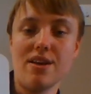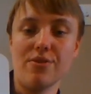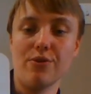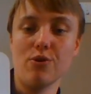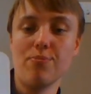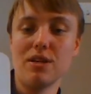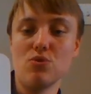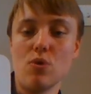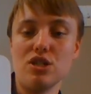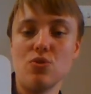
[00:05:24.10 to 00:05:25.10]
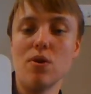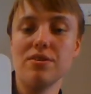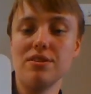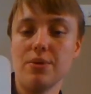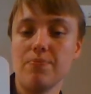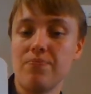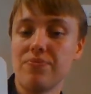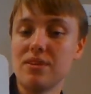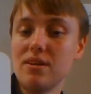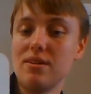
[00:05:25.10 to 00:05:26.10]
in the group is what you want to do.
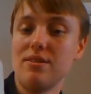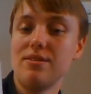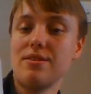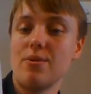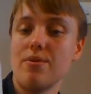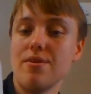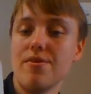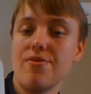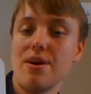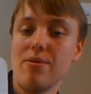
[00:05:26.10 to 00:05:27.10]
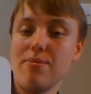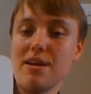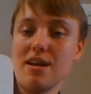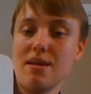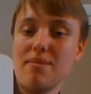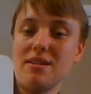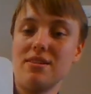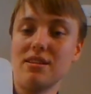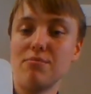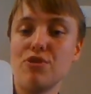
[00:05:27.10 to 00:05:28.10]
So that would be a
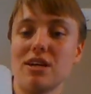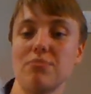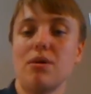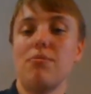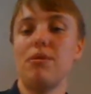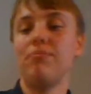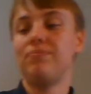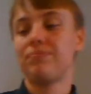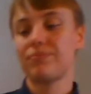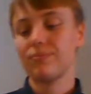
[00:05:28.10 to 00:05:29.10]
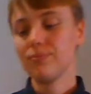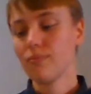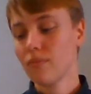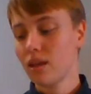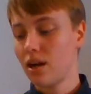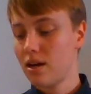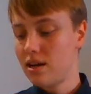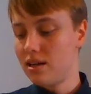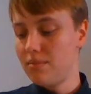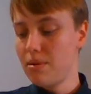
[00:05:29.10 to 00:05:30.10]
basic subtraction problem.
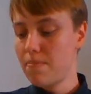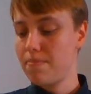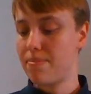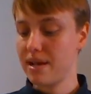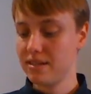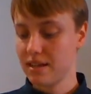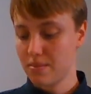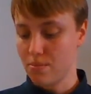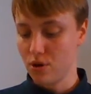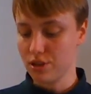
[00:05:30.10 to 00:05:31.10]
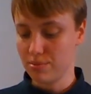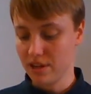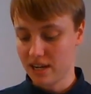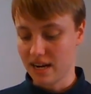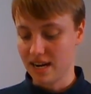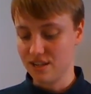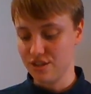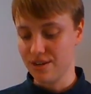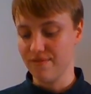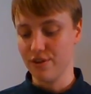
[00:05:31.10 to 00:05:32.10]
Um, basic
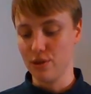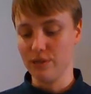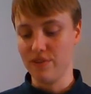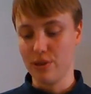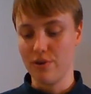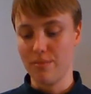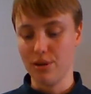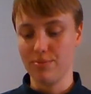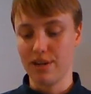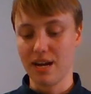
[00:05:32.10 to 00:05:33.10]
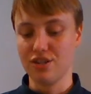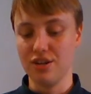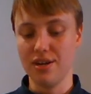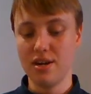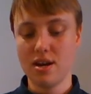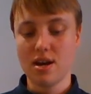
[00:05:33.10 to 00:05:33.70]
multiplication, for those of you that are on multiplication.